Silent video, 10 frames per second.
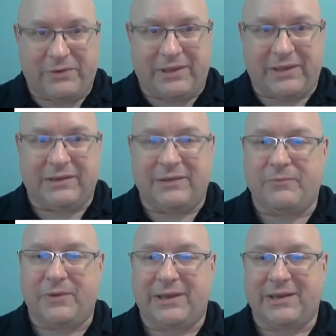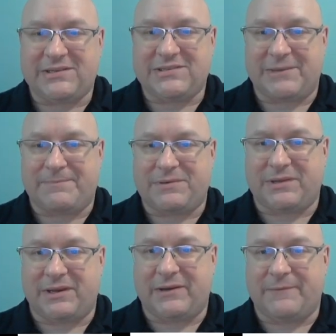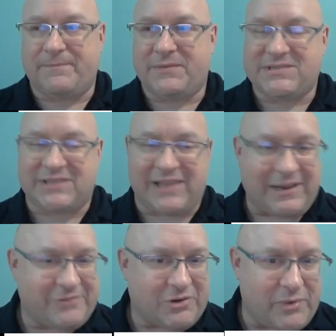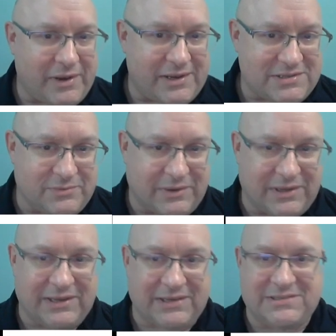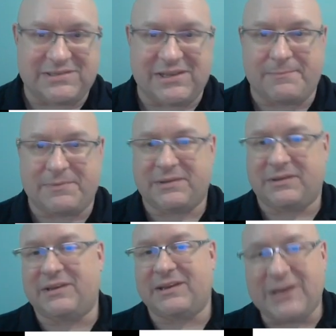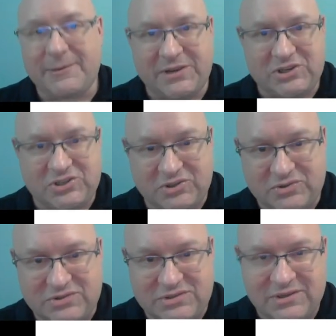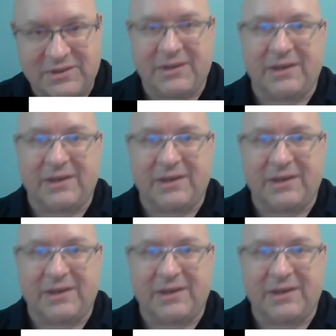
We can accept Slack requests. We can accept GitHub issues.